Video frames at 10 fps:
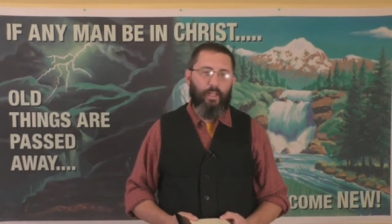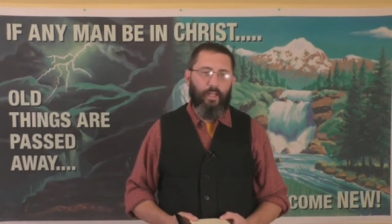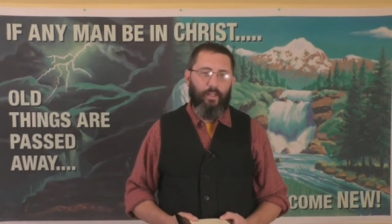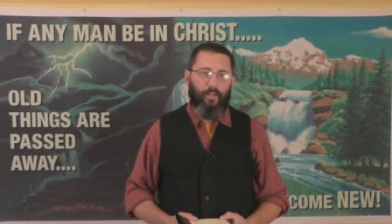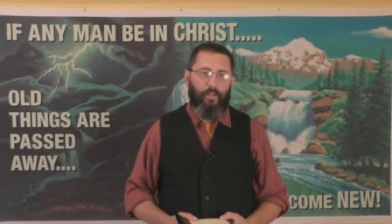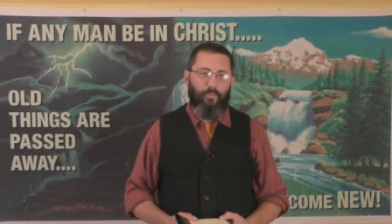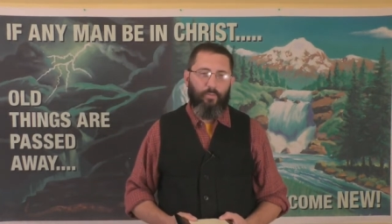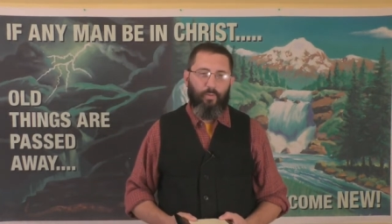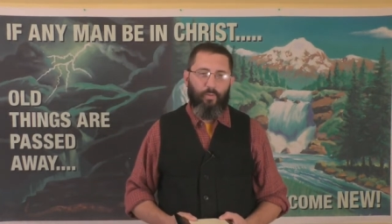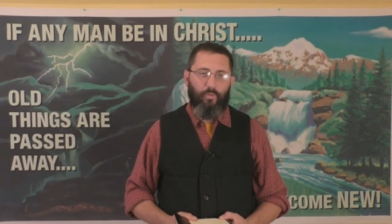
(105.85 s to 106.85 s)
and uh, we
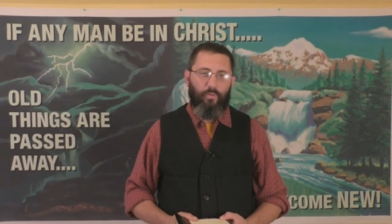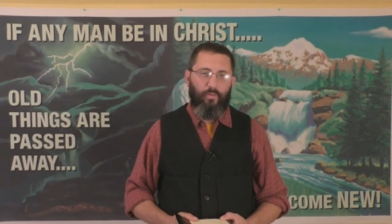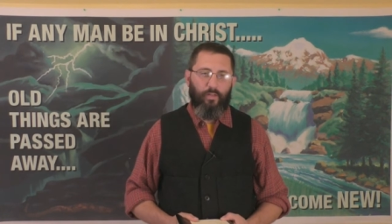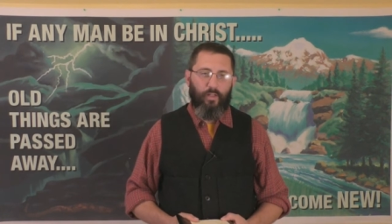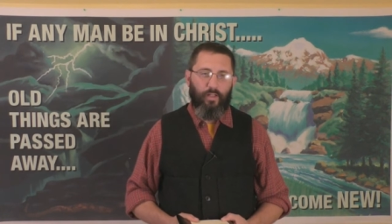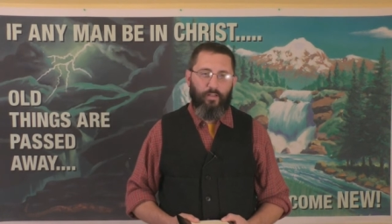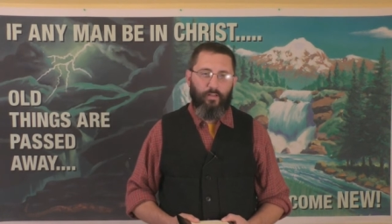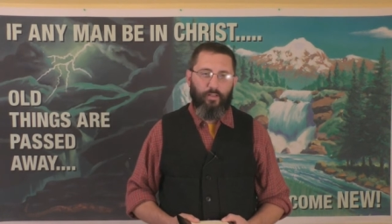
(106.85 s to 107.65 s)
pulled an